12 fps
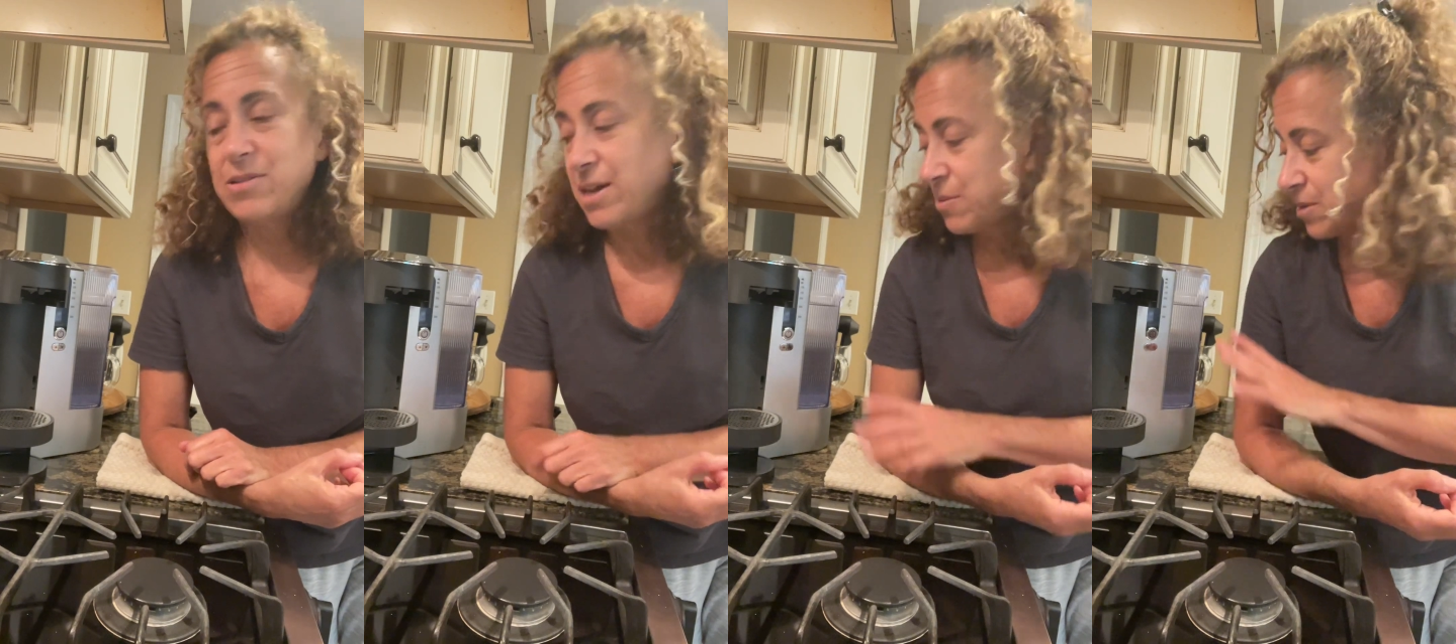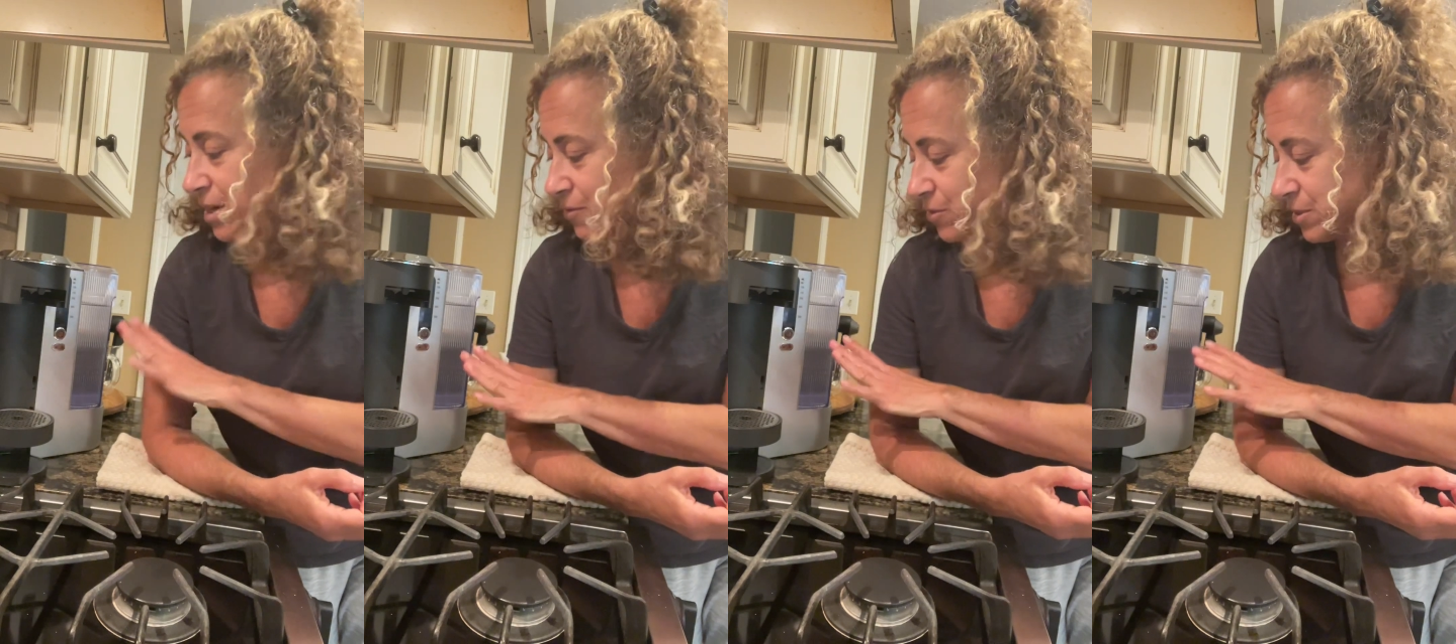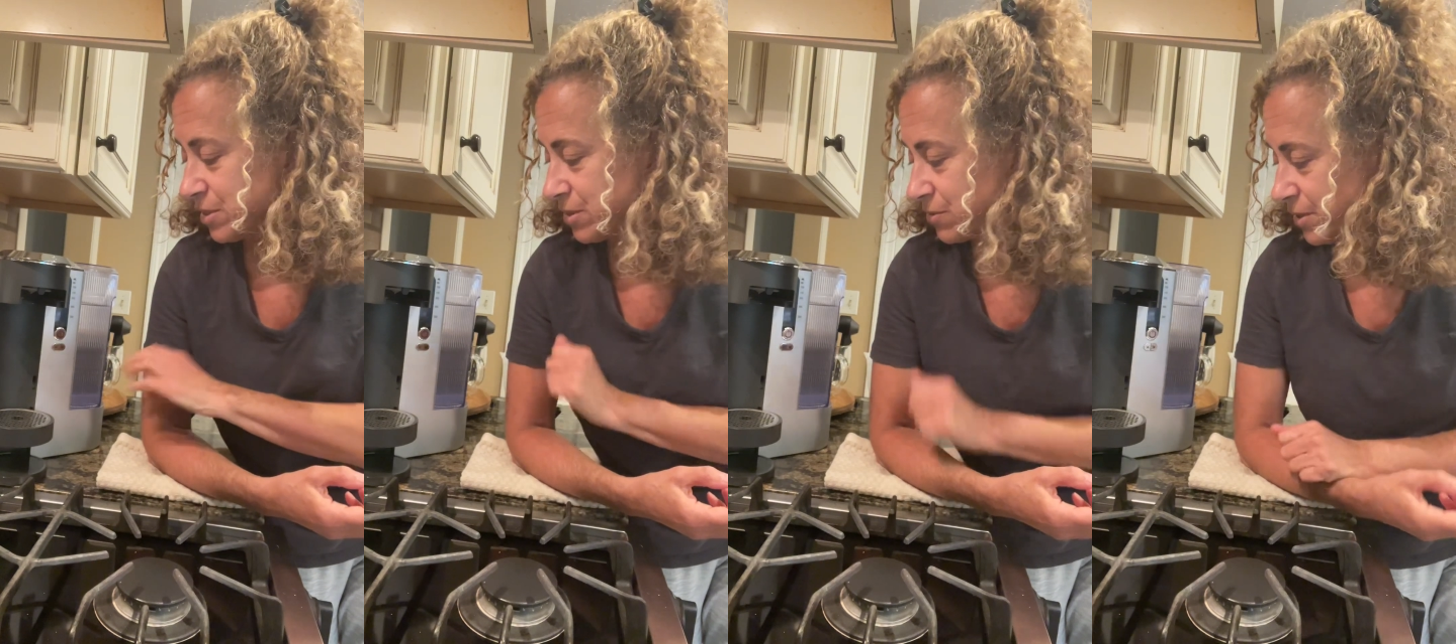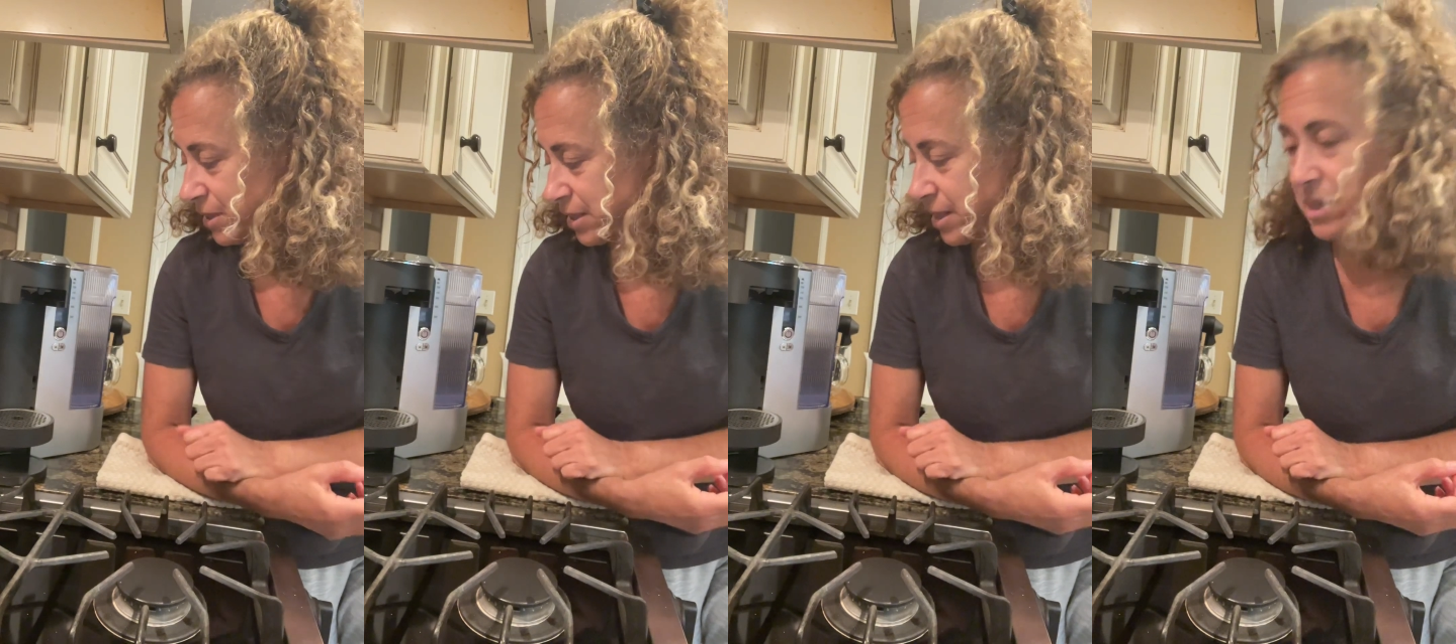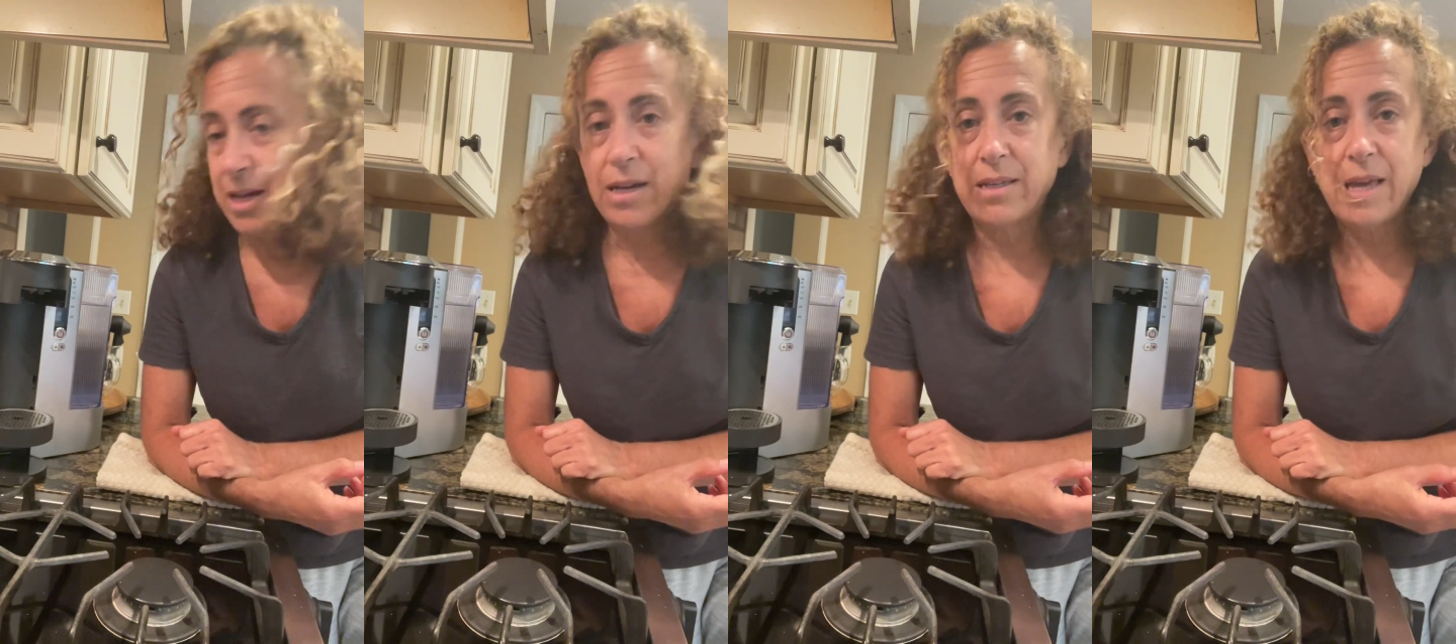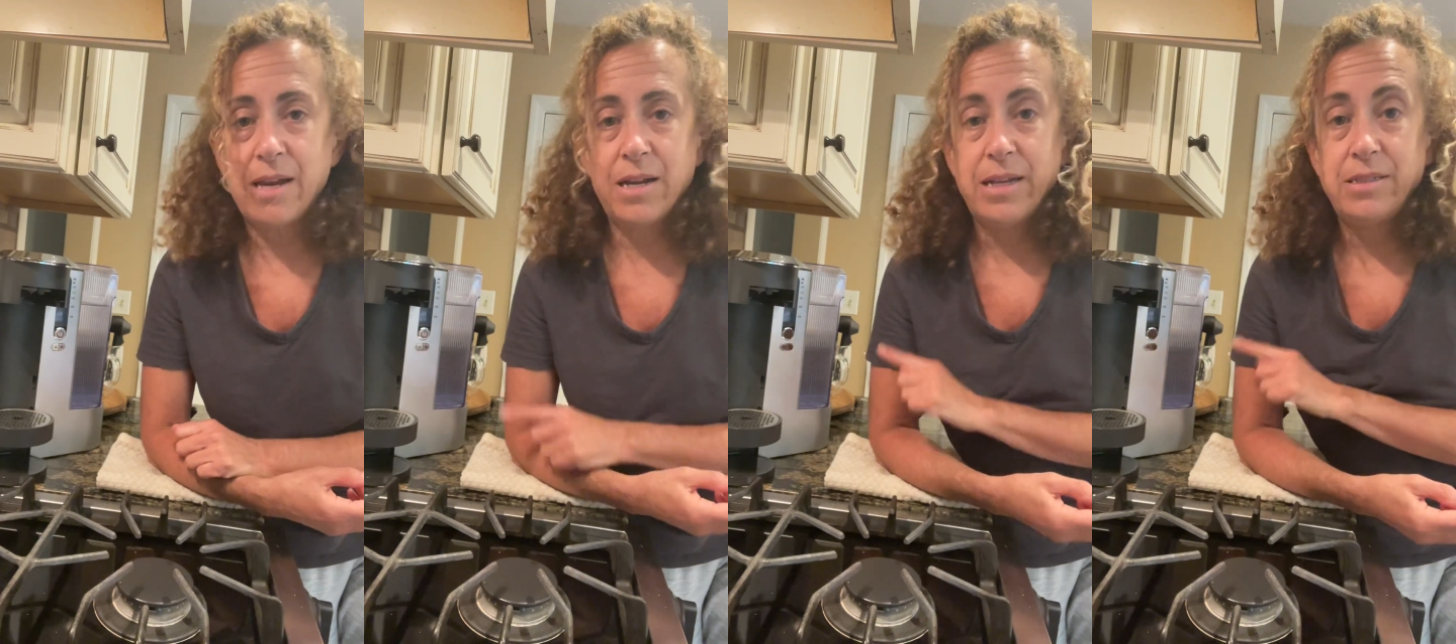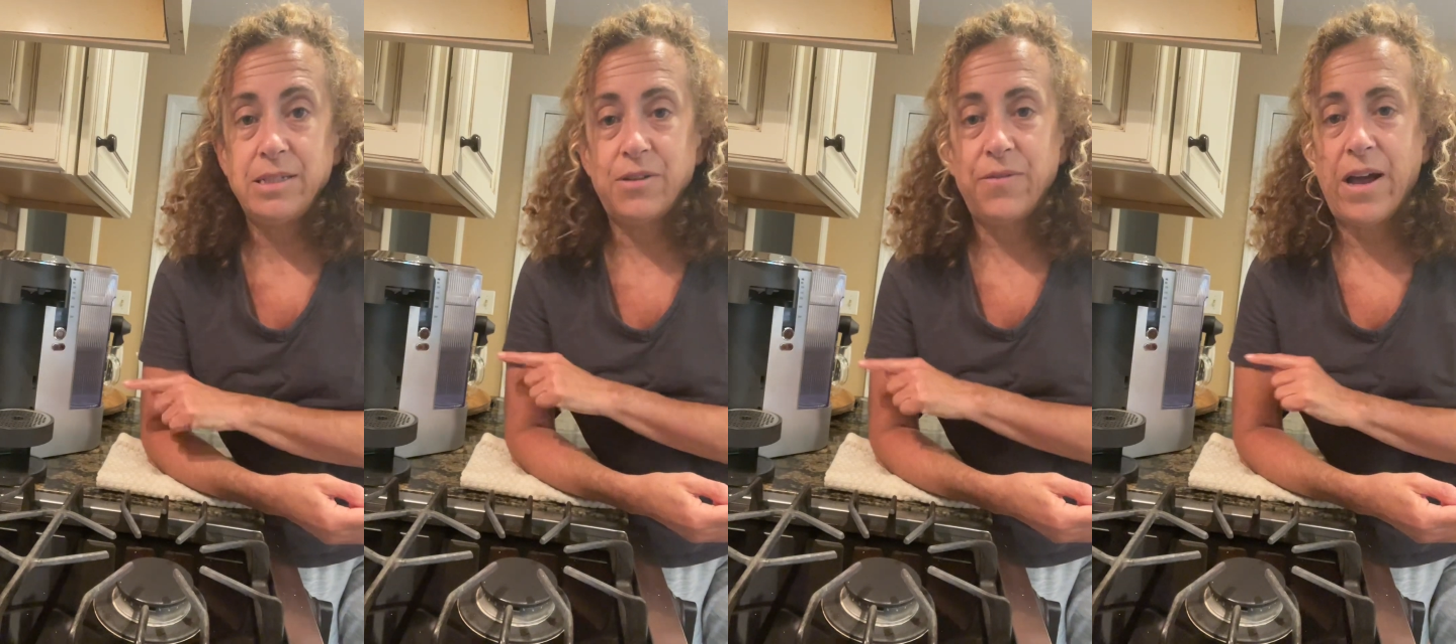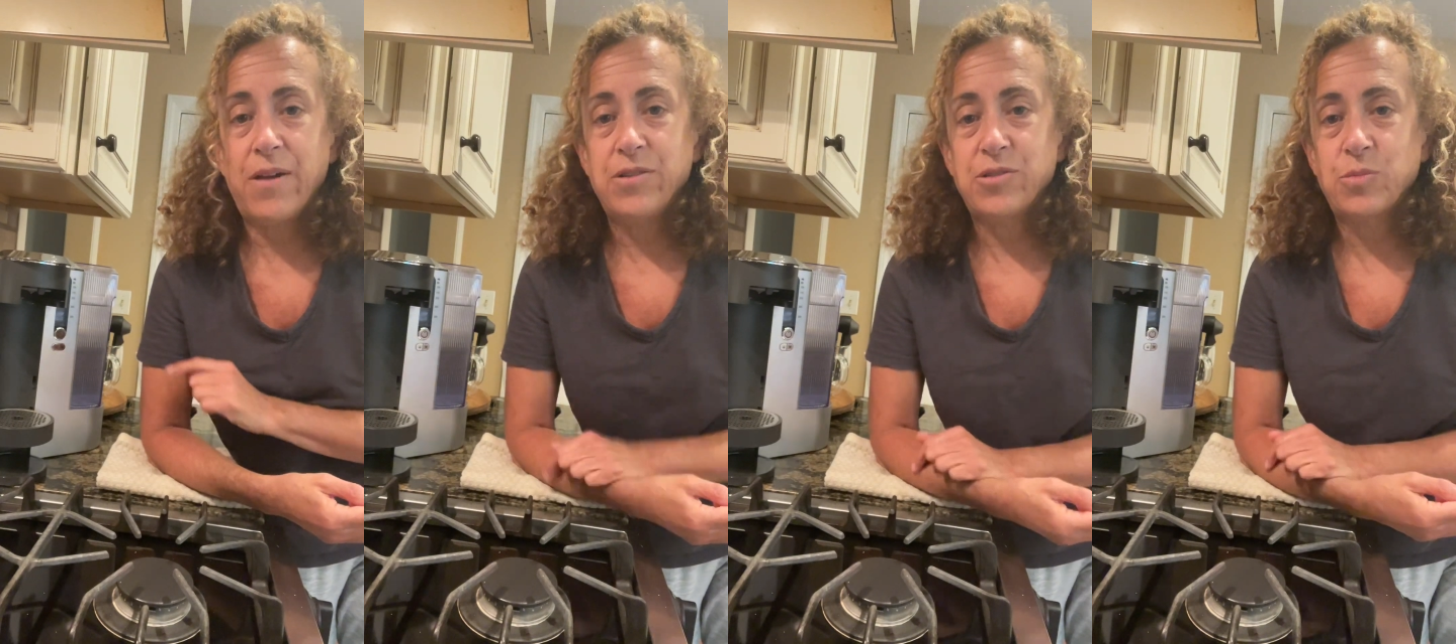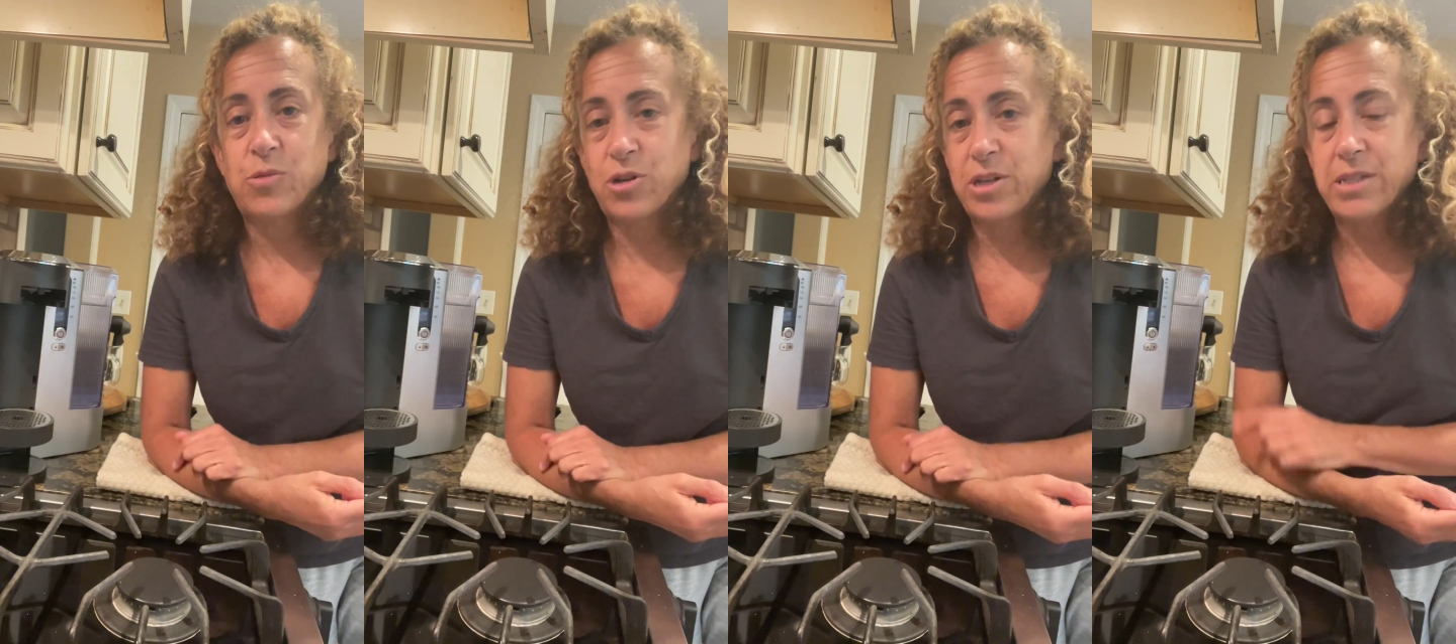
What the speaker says: I want everyone to really get an idea of how this works.